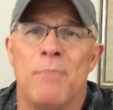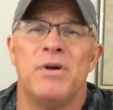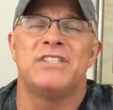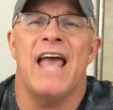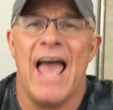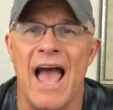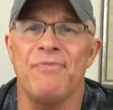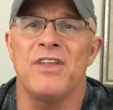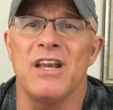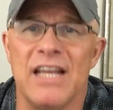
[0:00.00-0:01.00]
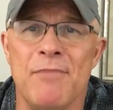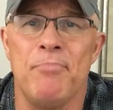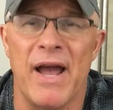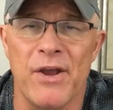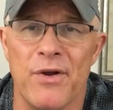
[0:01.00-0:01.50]
But you have to live
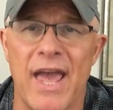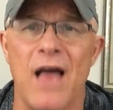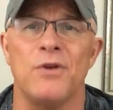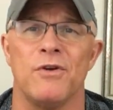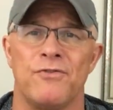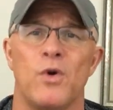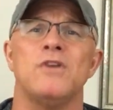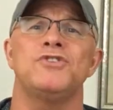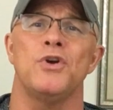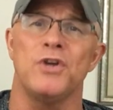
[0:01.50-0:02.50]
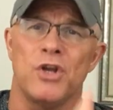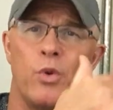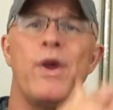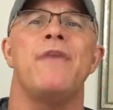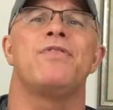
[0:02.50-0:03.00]
by your calendar. First, you're going to
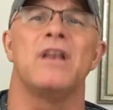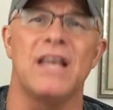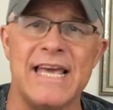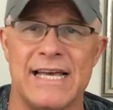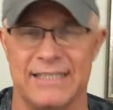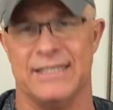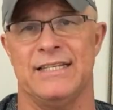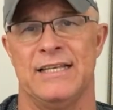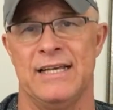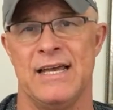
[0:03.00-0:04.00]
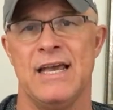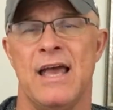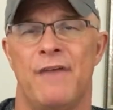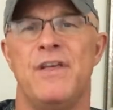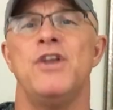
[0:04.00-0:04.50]
create the list,
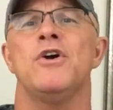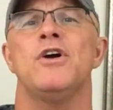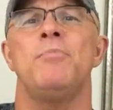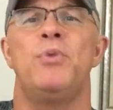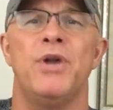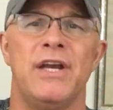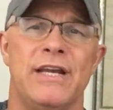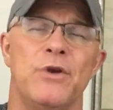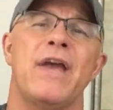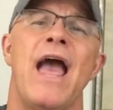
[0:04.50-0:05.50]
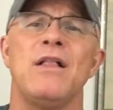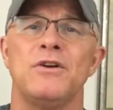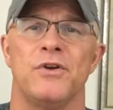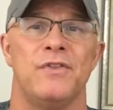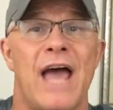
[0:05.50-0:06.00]
and then you're going to put it in your
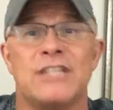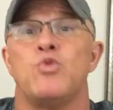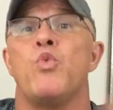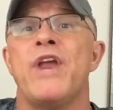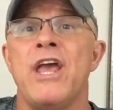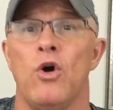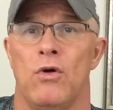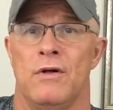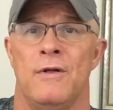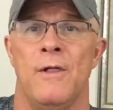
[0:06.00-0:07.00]
calendar, and that's real.